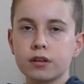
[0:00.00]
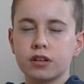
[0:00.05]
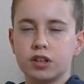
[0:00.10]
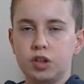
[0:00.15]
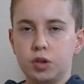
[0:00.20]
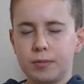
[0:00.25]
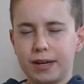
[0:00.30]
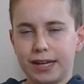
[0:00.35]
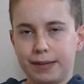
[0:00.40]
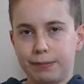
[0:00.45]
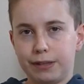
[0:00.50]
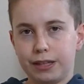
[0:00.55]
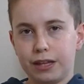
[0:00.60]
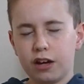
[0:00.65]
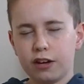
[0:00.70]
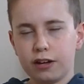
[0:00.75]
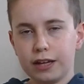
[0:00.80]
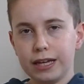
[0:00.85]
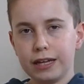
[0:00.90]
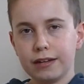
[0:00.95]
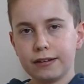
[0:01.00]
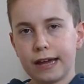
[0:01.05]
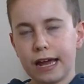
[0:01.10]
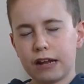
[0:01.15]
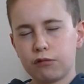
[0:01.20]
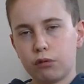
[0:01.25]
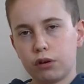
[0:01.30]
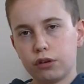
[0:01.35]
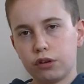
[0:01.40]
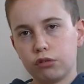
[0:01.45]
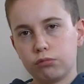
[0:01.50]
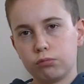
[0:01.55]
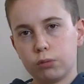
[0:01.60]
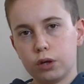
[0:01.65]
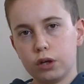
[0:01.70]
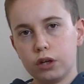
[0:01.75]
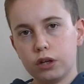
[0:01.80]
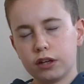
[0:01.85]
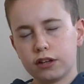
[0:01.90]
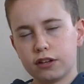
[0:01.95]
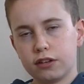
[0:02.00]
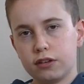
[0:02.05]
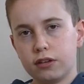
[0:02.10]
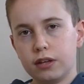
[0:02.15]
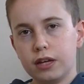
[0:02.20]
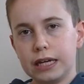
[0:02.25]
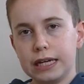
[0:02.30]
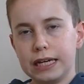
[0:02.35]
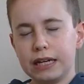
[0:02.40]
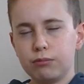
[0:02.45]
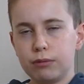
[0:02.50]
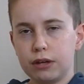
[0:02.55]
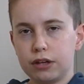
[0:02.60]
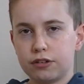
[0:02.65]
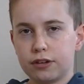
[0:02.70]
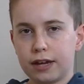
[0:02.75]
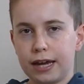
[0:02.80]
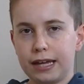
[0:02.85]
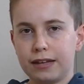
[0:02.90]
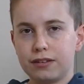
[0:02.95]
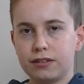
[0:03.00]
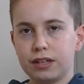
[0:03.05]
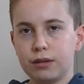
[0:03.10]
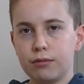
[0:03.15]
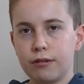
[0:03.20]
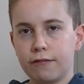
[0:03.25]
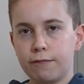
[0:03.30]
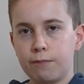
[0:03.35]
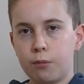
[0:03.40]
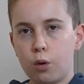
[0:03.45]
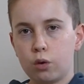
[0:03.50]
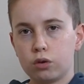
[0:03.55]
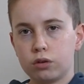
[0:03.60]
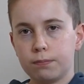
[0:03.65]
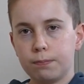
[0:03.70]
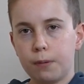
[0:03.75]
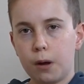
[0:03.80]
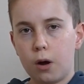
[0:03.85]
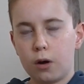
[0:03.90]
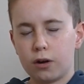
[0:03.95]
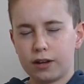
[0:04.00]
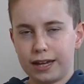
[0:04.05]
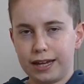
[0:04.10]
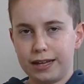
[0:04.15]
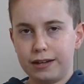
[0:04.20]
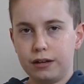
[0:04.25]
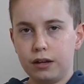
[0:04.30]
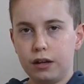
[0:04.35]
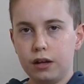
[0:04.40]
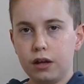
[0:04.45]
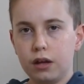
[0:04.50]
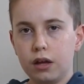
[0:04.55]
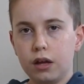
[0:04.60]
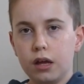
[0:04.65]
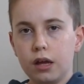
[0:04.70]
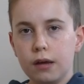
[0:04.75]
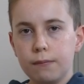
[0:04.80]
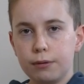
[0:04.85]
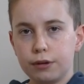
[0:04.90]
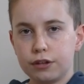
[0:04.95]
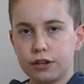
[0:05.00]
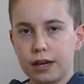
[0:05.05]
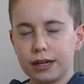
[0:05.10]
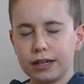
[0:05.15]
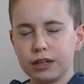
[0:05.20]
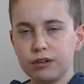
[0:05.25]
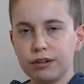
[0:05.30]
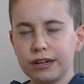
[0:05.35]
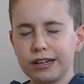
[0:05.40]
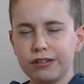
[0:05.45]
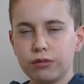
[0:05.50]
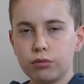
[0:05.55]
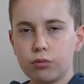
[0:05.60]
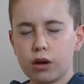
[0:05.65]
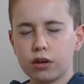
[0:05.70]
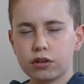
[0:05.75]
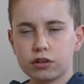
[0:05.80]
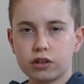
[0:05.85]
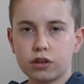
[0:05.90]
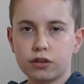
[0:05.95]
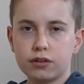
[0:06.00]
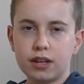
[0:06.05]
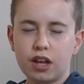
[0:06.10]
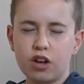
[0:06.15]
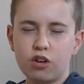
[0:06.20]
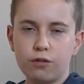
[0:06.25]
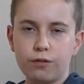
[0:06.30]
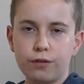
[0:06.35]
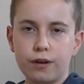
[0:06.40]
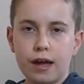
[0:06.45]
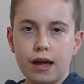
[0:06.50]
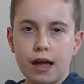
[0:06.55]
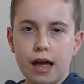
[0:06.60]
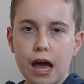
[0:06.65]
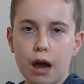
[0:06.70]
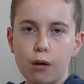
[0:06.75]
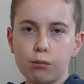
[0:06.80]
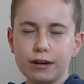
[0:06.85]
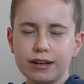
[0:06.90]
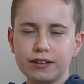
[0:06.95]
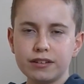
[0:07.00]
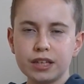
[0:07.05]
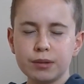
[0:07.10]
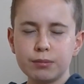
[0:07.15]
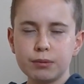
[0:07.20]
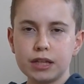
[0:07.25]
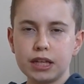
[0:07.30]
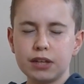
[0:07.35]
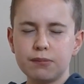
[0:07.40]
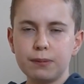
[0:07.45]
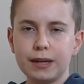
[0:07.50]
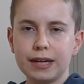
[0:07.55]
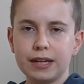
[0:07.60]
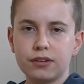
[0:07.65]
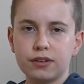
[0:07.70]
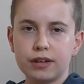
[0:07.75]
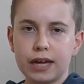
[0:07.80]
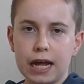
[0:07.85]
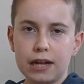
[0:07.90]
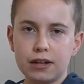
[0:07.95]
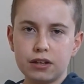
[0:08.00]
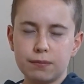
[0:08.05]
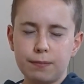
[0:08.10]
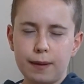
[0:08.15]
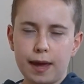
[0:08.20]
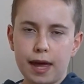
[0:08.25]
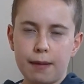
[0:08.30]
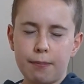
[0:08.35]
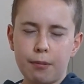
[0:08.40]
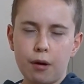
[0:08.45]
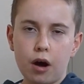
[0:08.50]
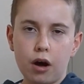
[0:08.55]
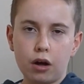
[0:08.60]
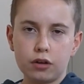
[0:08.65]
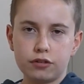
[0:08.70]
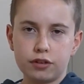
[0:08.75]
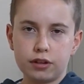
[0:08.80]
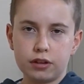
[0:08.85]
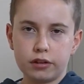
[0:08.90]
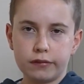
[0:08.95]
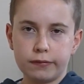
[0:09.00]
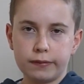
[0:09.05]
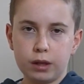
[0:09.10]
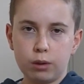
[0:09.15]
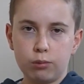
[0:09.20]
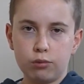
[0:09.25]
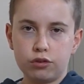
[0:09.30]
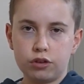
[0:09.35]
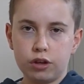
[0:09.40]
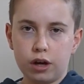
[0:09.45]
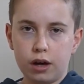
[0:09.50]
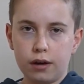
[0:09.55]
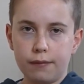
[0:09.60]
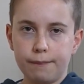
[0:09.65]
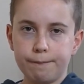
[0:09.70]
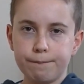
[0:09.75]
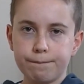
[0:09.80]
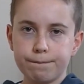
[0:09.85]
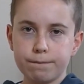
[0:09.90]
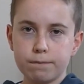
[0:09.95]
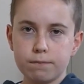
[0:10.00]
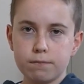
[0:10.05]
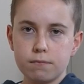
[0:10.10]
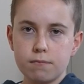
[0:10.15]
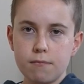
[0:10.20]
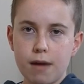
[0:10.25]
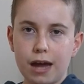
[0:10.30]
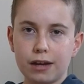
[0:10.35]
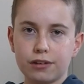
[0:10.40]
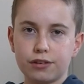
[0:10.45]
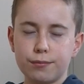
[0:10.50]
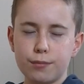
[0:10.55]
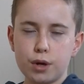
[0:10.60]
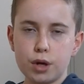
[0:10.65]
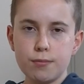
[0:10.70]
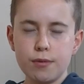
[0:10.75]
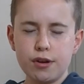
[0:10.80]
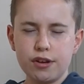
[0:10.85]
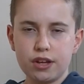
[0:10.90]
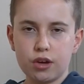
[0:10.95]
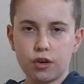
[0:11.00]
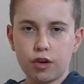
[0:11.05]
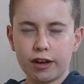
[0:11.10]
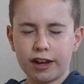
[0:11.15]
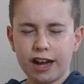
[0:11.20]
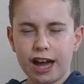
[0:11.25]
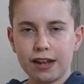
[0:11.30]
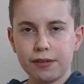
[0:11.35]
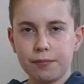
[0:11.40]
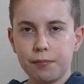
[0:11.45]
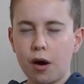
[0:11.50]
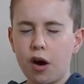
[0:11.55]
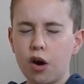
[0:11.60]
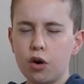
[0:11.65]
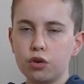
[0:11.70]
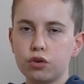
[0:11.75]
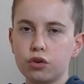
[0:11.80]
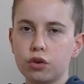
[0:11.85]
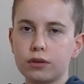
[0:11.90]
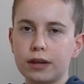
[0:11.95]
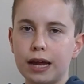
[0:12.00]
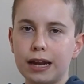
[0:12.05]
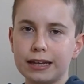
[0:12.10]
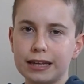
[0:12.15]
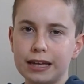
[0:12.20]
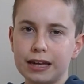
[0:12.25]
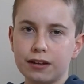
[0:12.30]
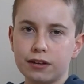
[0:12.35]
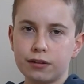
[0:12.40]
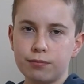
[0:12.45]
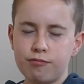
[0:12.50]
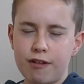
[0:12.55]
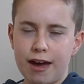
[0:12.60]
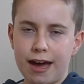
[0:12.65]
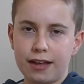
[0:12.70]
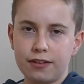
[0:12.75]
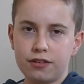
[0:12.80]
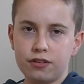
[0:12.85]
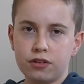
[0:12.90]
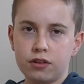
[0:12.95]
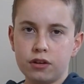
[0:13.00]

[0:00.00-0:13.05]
You may be lucky and get one that works, in which case you have bought a bargain. But then you need to ask yourself, how easy will it be to get spare parts in the future? At the moment you can get parts on AliExpress.